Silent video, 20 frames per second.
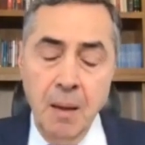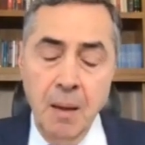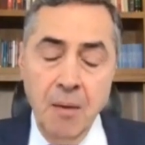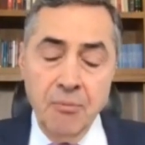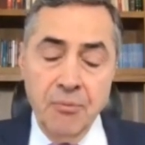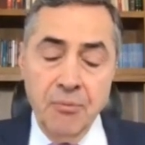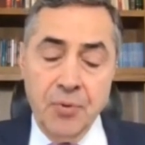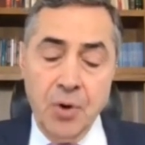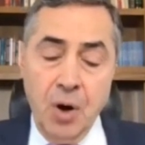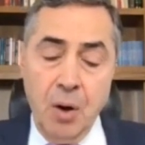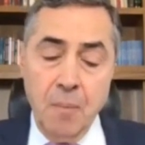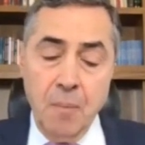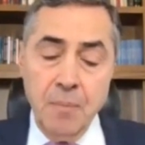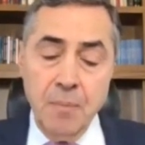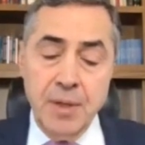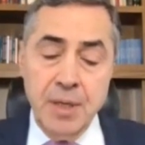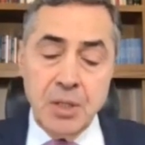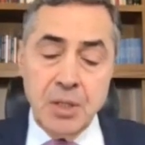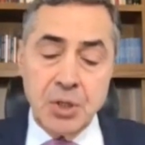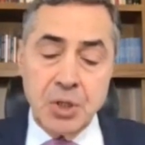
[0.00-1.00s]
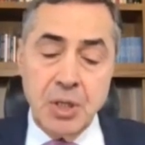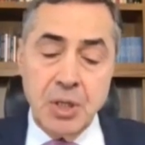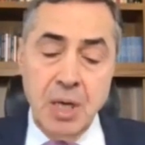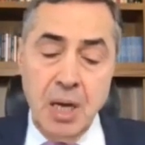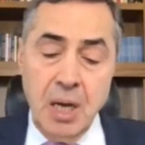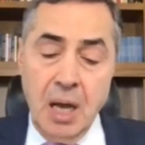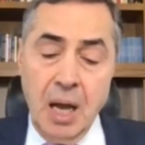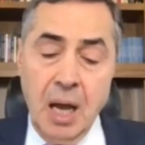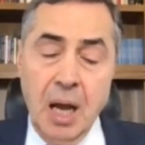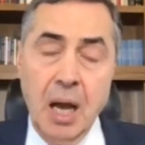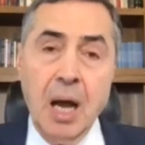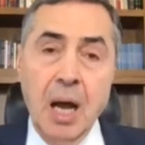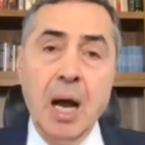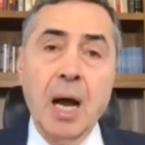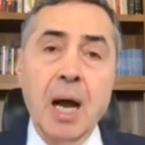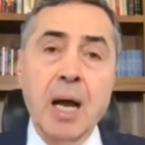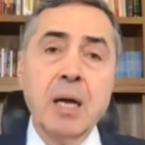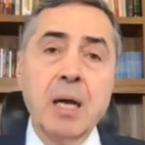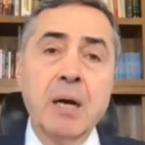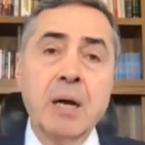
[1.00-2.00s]
from this
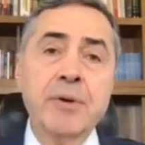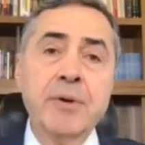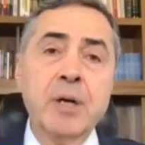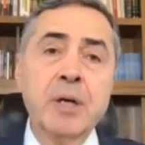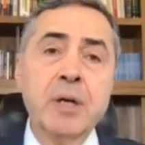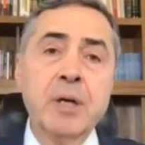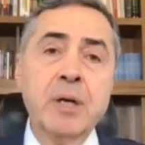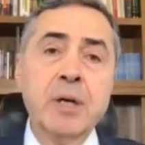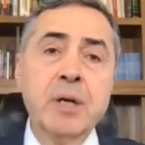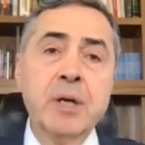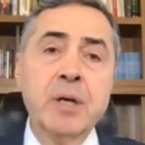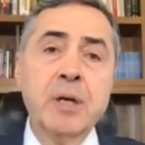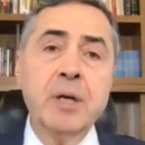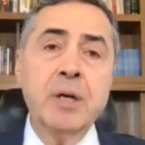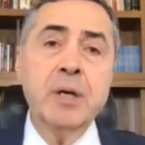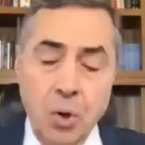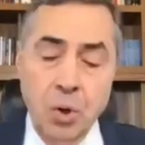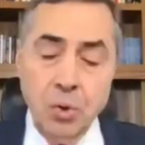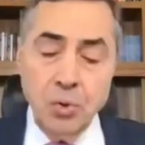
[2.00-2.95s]
hierarchical,